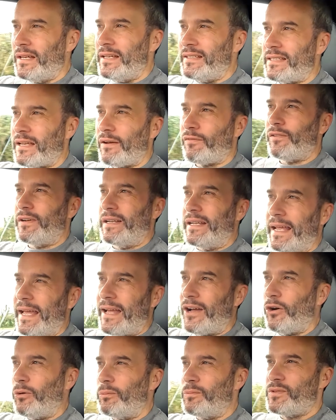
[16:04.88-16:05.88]
definitely
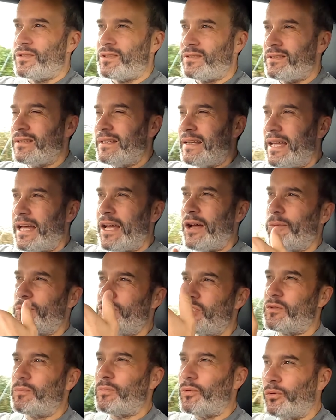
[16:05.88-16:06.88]
helps
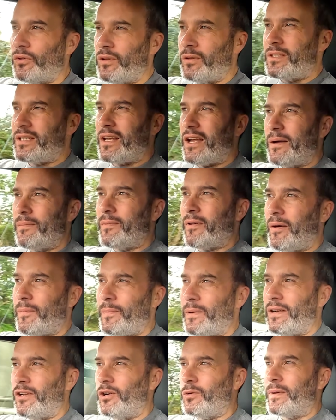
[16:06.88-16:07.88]
spool the turbo up
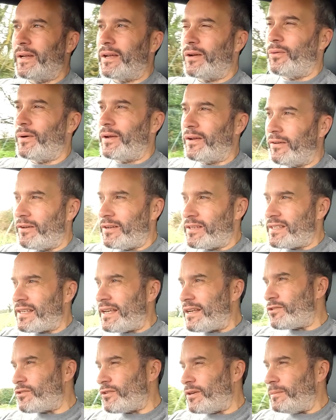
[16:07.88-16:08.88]
a little bit quicker,
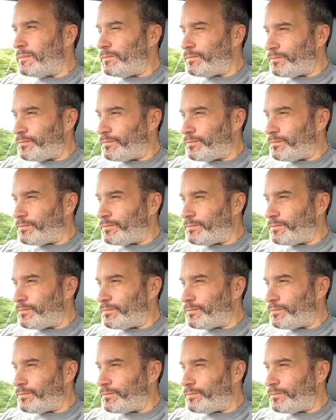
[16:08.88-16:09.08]
etc.